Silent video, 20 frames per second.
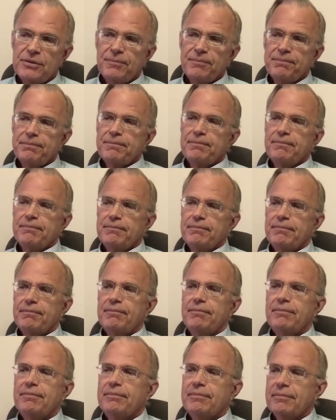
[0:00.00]
Low thyroid
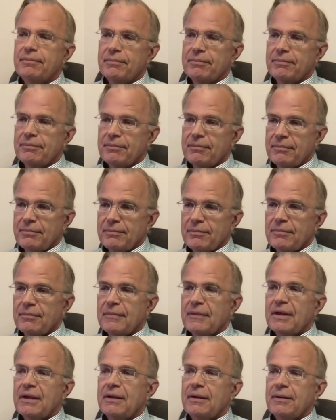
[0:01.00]
function
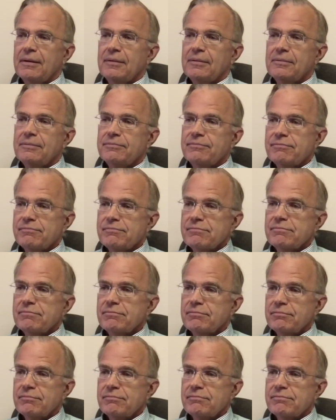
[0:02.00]
is called
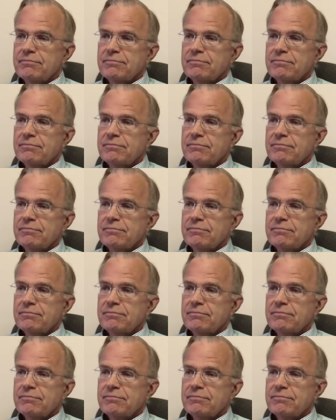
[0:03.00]
properly